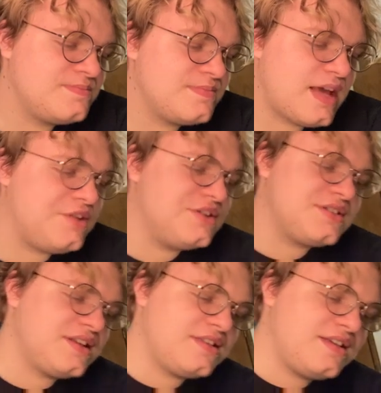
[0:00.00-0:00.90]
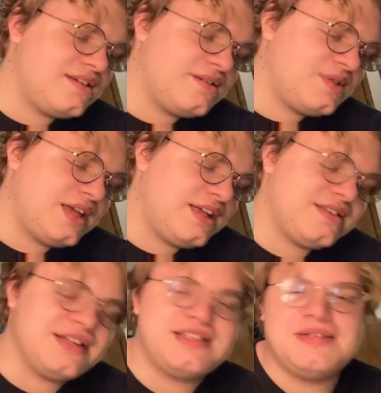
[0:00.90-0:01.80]
And just
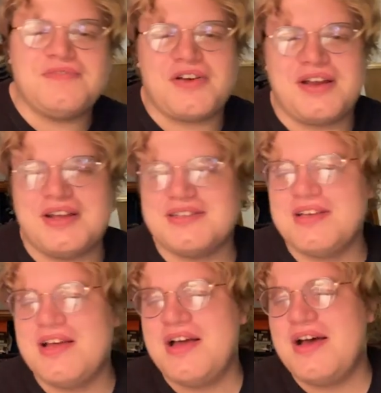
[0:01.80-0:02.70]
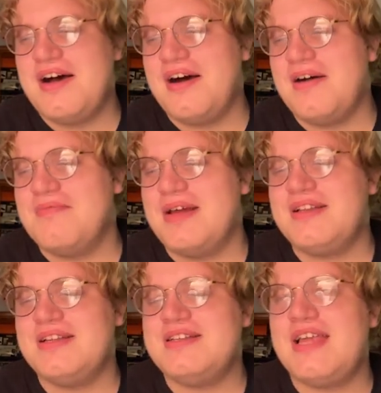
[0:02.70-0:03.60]
it seemed very nice. It
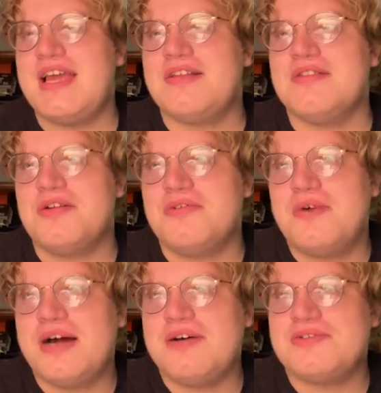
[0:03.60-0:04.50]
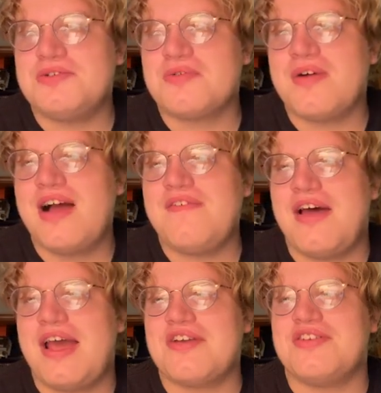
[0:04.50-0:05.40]
did take a little while to arrive. I
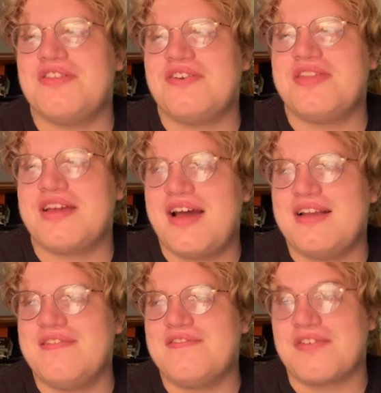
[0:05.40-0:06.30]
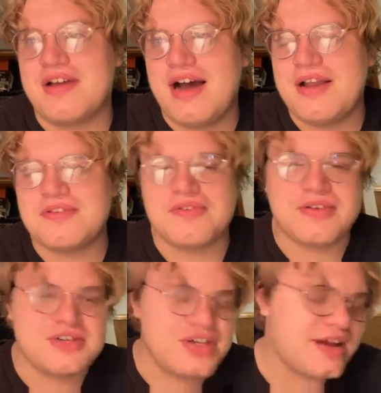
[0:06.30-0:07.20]
actually thought they kind of forgot I was going to
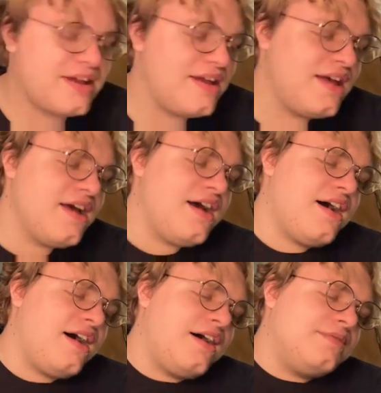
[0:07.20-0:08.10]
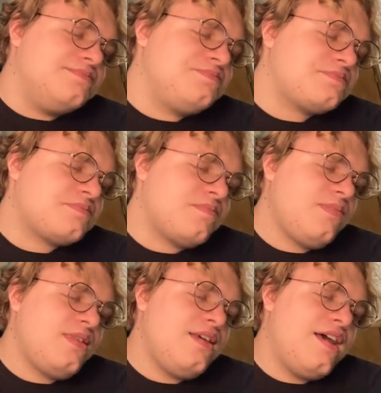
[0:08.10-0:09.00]
check. And
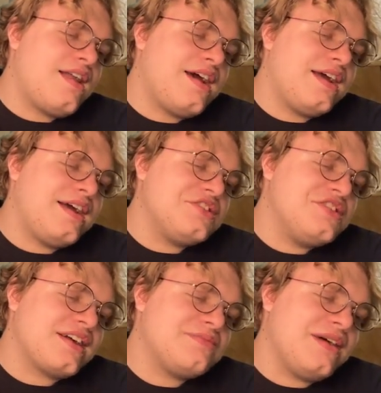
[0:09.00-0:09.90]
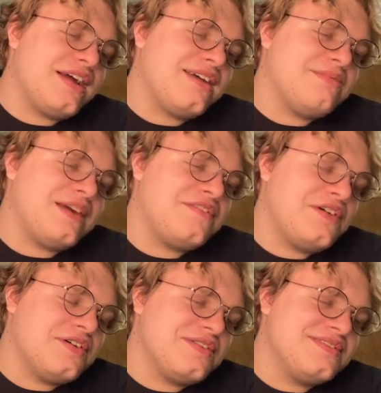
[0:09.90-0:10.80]
I checked my
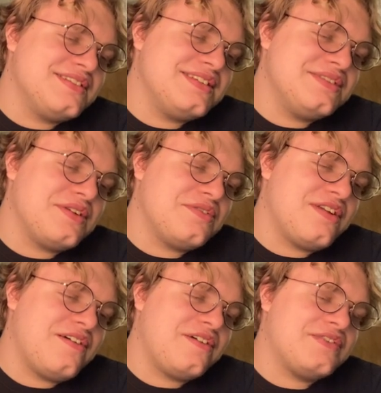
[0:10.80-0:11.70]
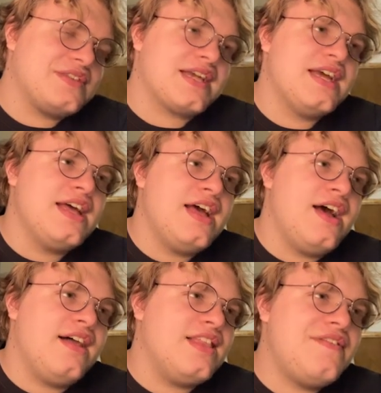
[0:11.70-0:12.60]
phone to see when it was like
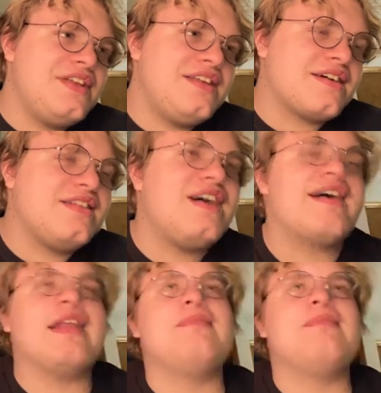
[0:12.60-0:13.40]
11 o'clock, and I'm